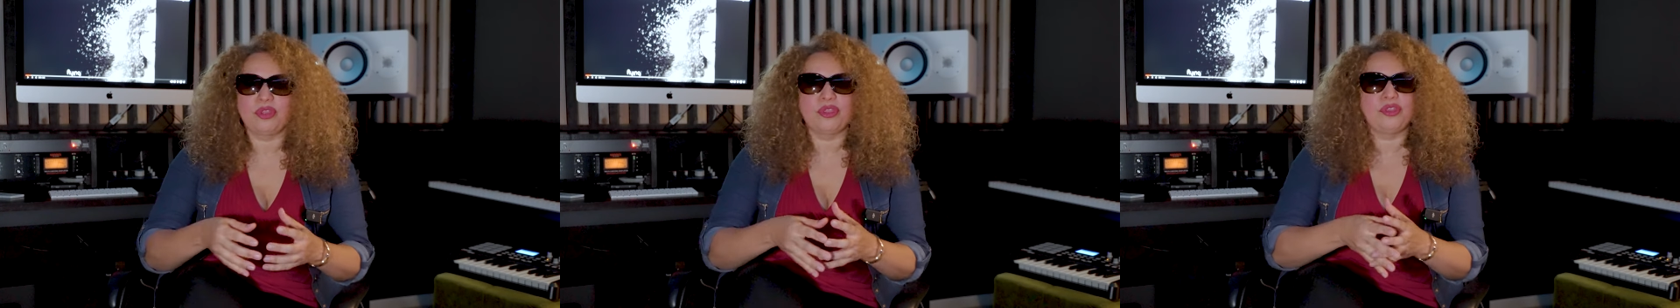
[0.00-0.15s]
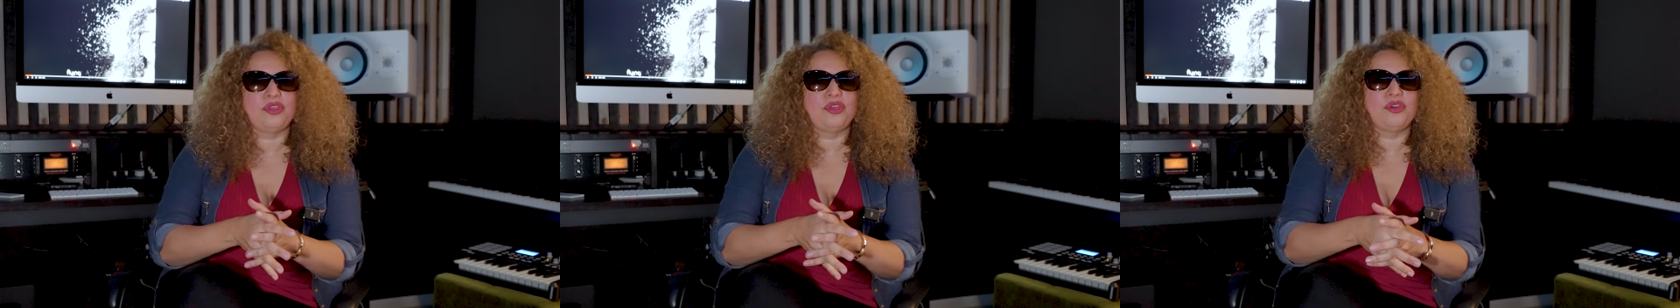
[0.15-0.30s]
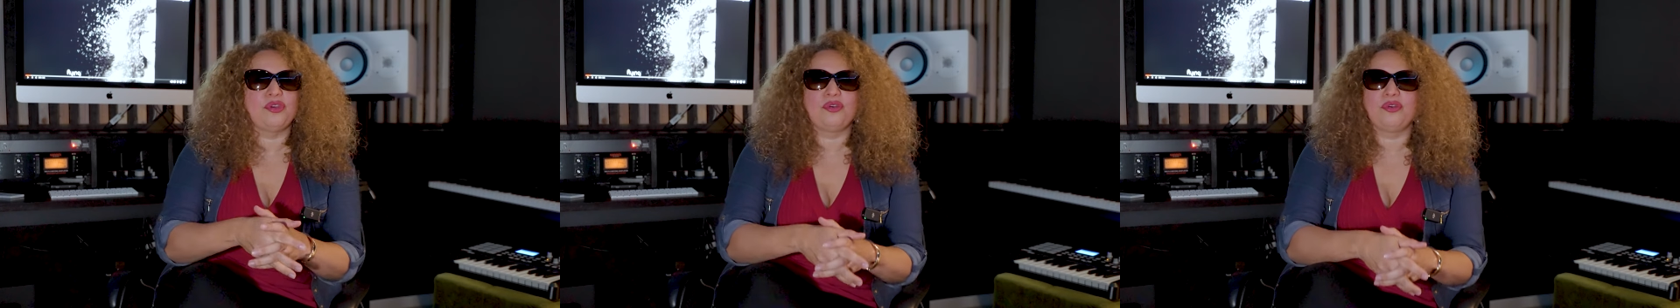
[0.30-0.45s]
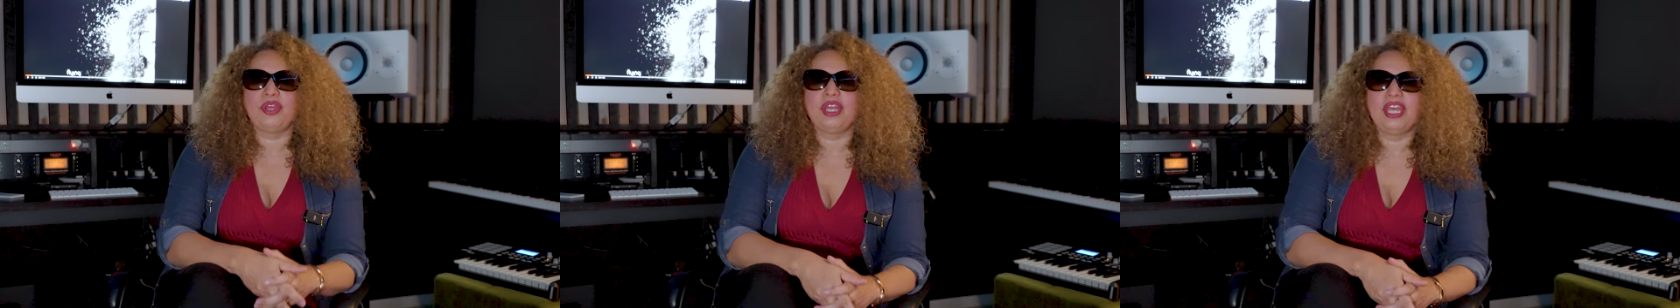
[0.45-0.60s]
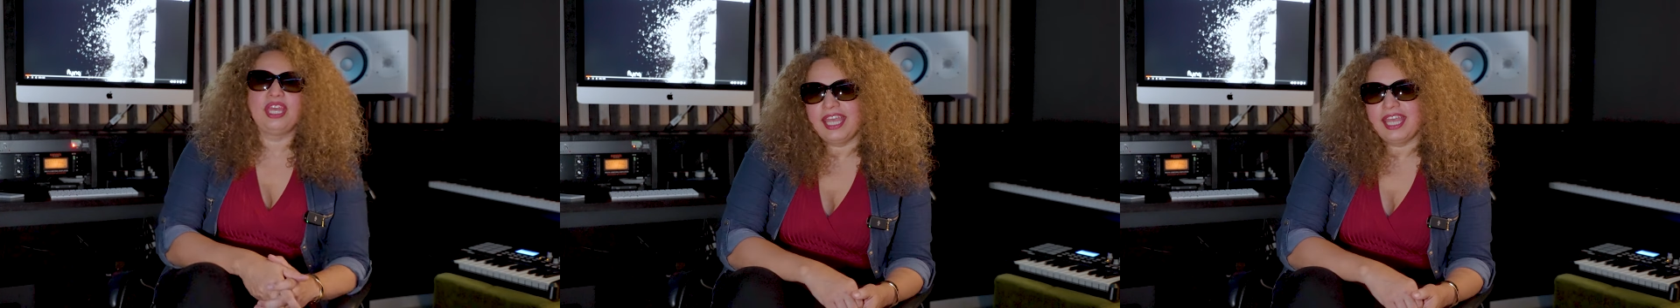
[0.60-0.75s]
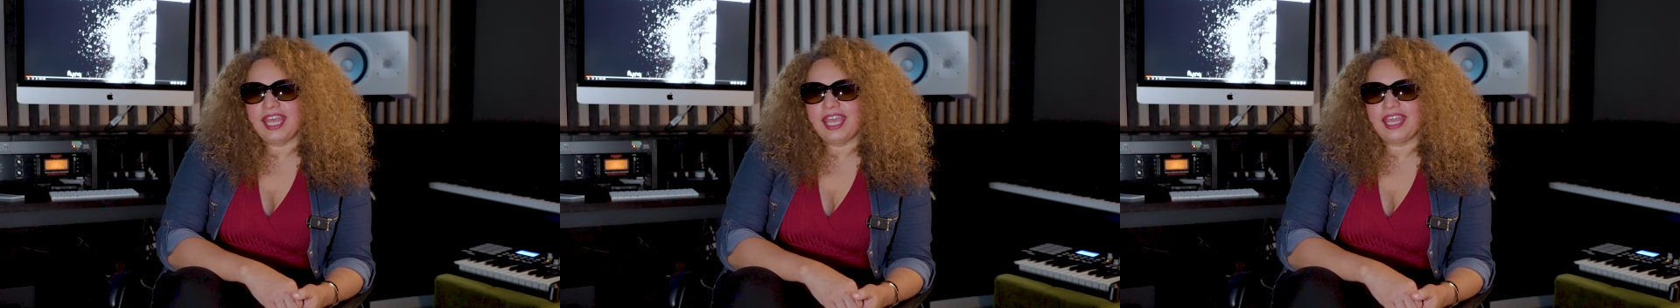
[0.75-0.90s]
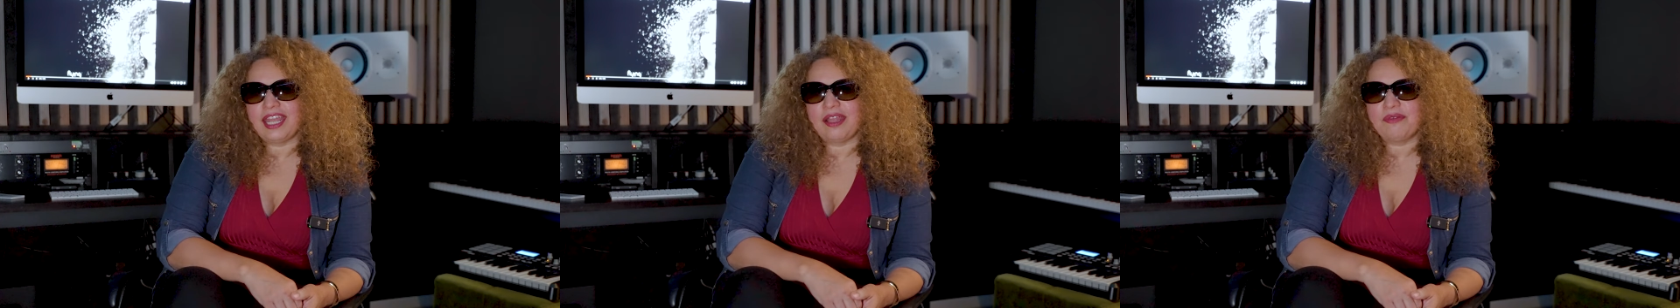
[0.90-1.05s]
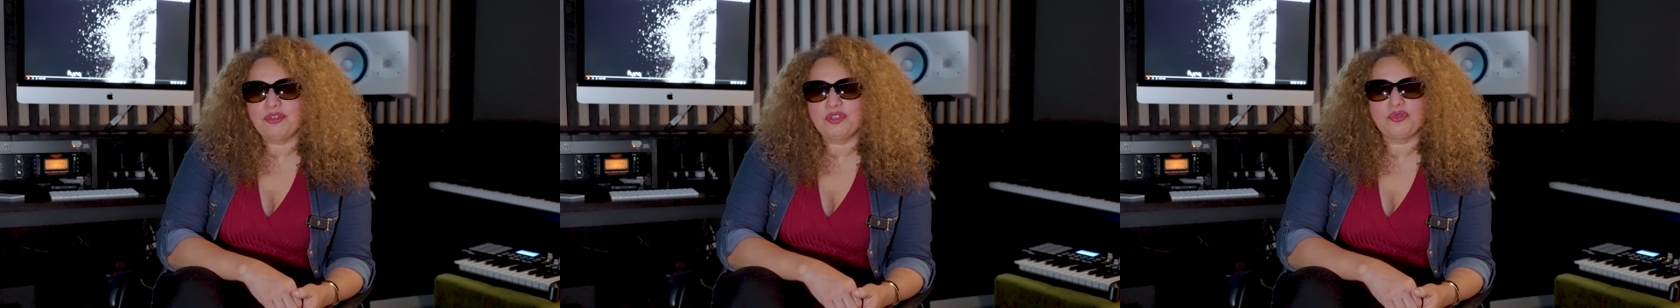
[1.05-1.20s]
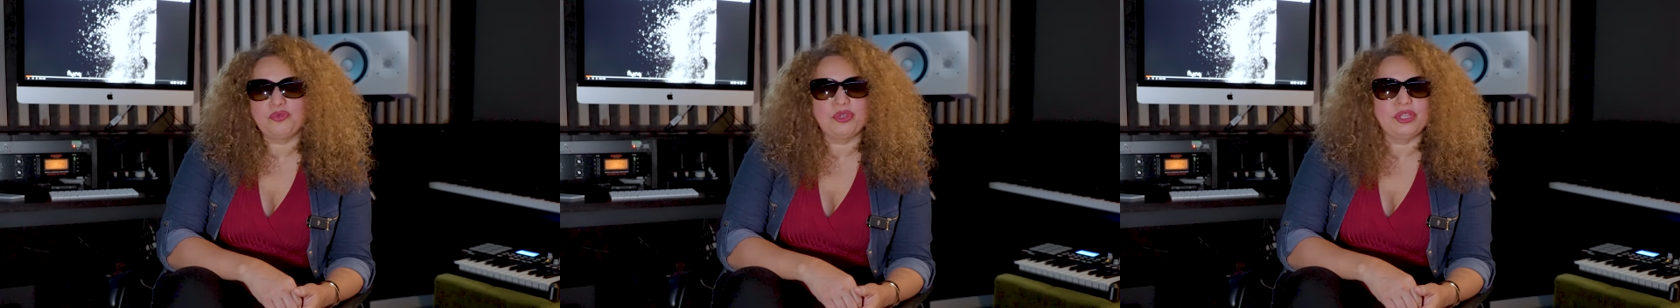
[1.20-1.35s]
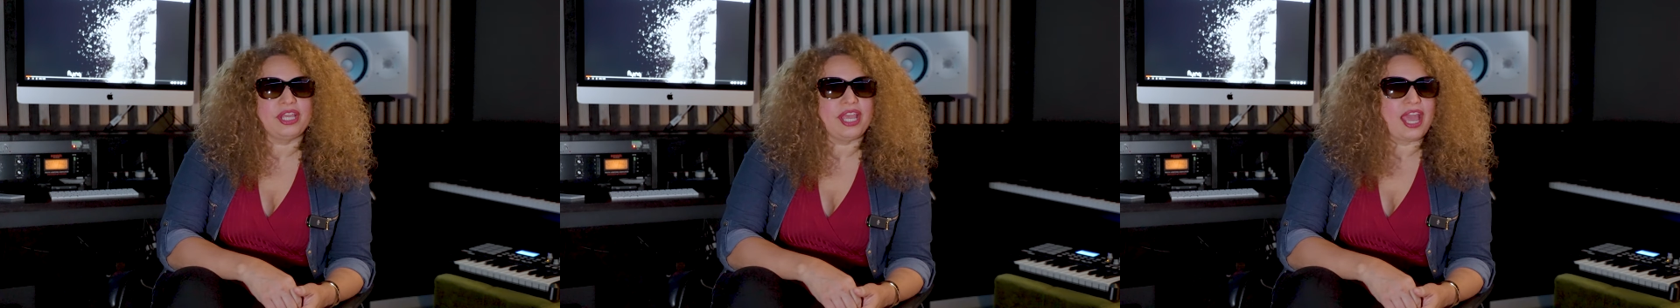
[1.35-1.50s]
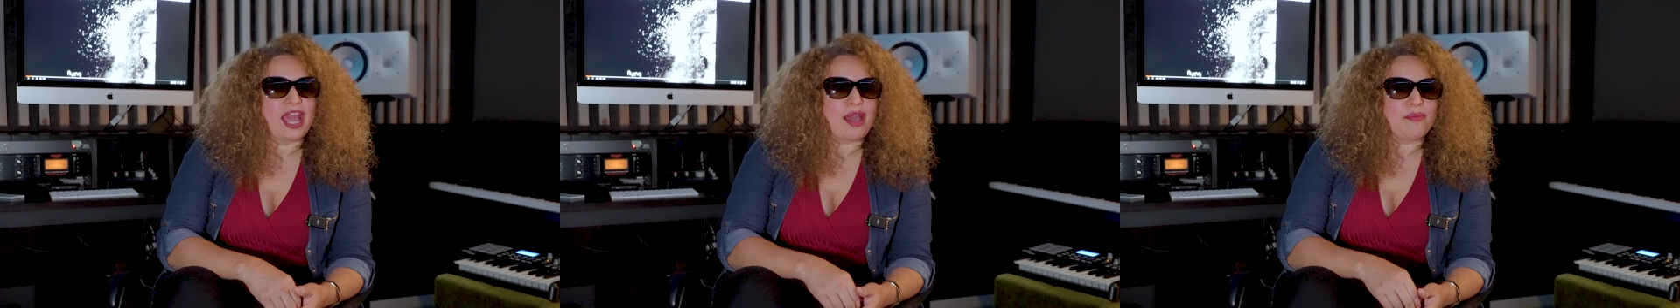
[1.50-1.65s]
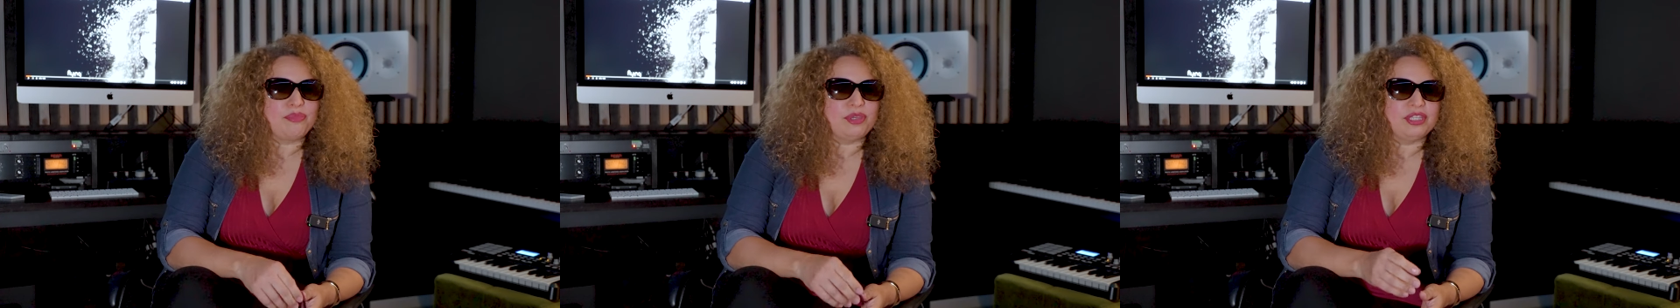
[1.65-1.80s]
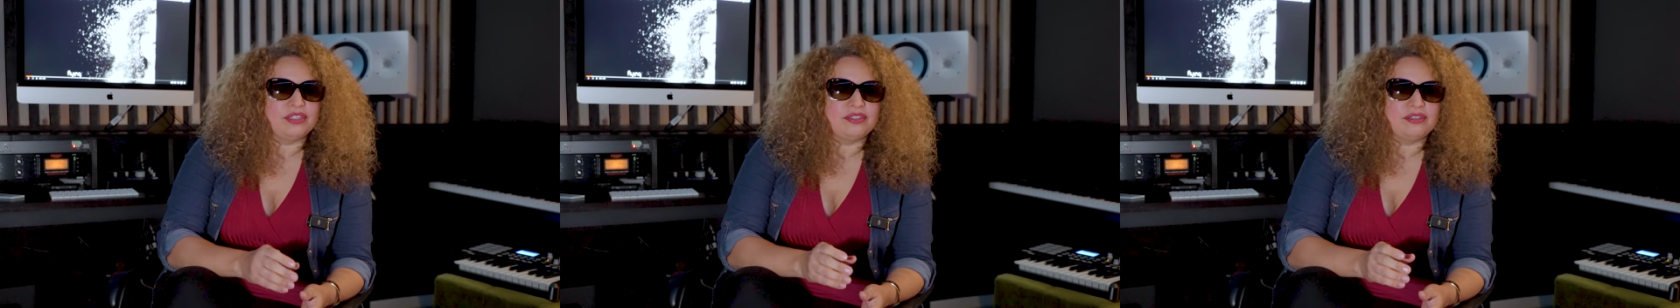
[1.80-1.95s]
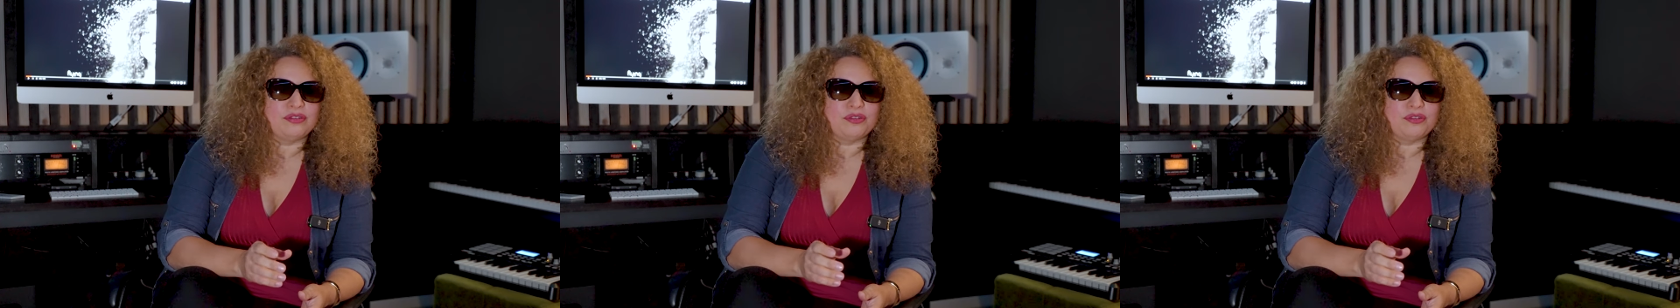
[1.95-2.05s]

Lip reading: with you. And I'm just really happy